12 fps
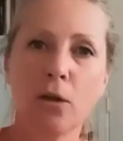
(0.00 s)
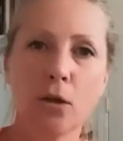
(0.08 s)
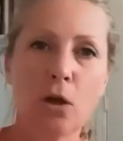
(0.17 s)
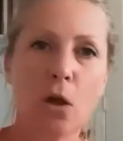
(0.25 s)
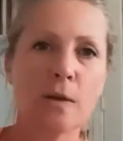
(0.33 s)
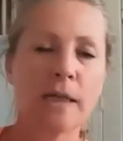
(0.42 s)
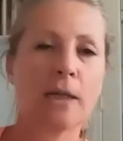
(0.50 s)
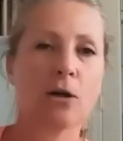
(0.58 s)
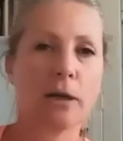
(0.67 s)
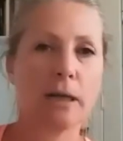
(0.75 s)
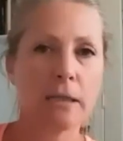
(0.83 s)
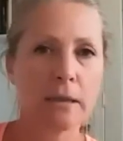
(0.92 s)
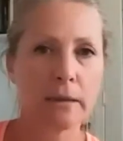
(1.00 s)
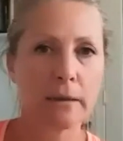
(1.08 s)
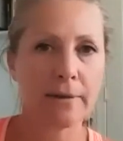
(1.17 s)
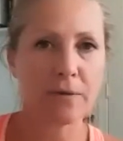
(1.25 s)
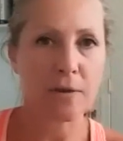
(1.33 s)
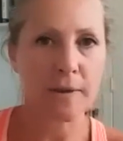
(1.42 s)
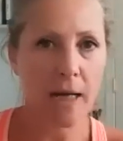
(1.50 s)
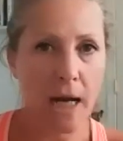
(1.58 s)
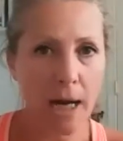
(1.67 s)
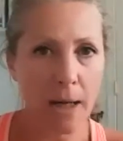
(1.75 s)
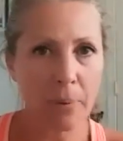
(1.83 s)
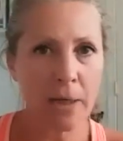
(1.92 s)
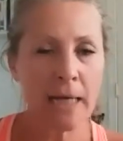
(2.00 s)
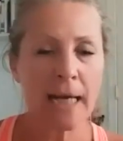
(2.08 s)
glucose and our insulin levels up,